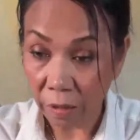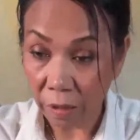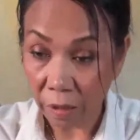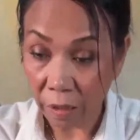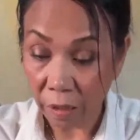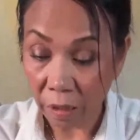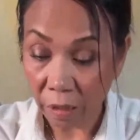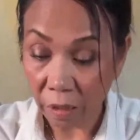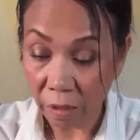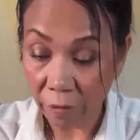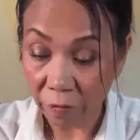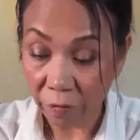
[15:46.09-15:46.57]
You
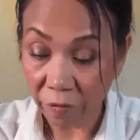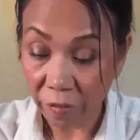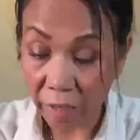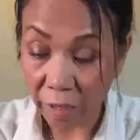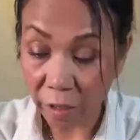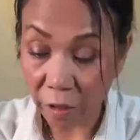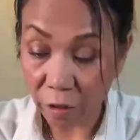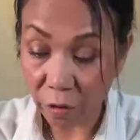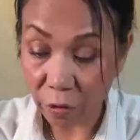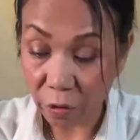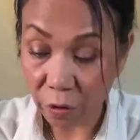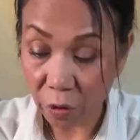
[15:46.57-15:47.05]
see, the
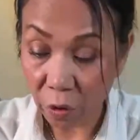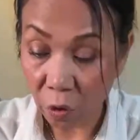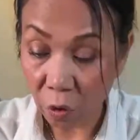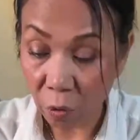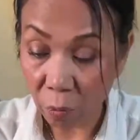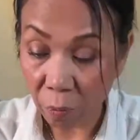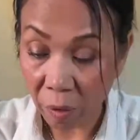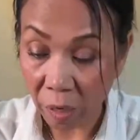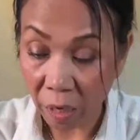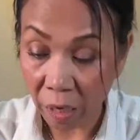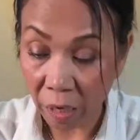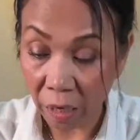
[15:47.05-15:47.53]
filling is
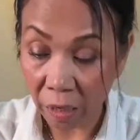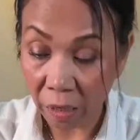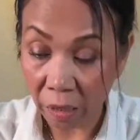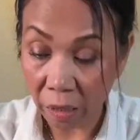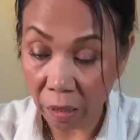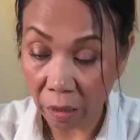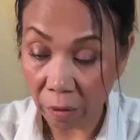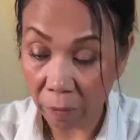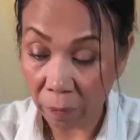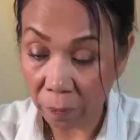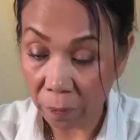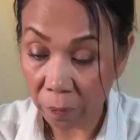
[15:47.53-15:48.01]
so big,